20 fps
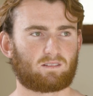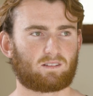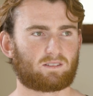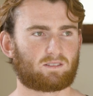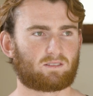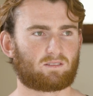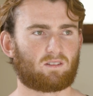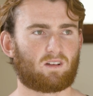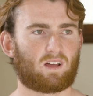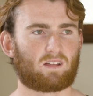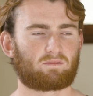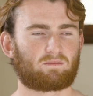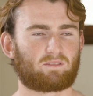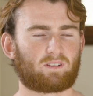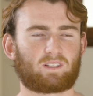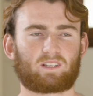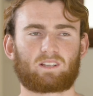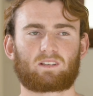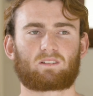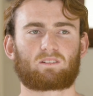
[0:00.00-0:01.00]
a slight
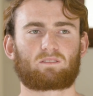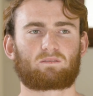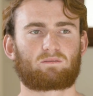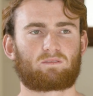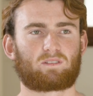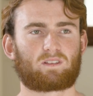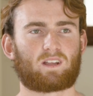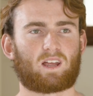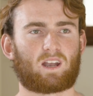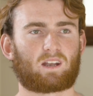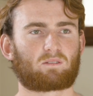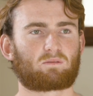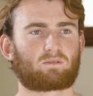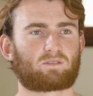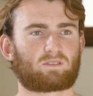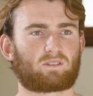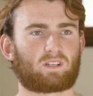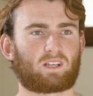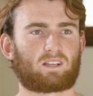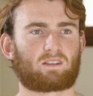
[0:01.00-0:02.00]
feeling of
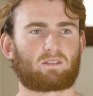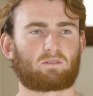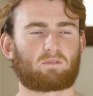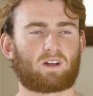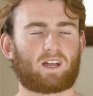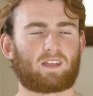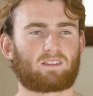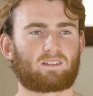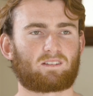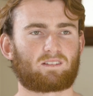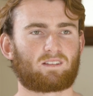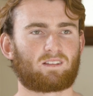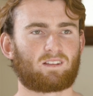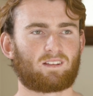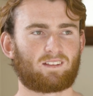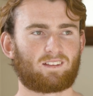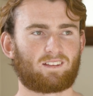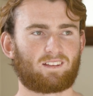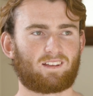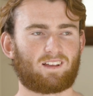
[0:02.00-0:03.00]
inadequacy in the way that
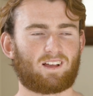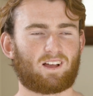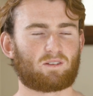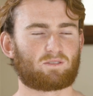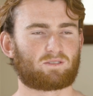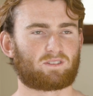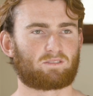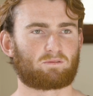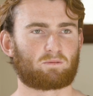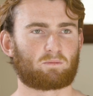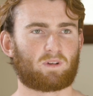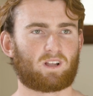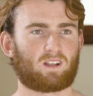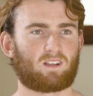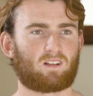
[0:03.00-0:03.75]
I was living my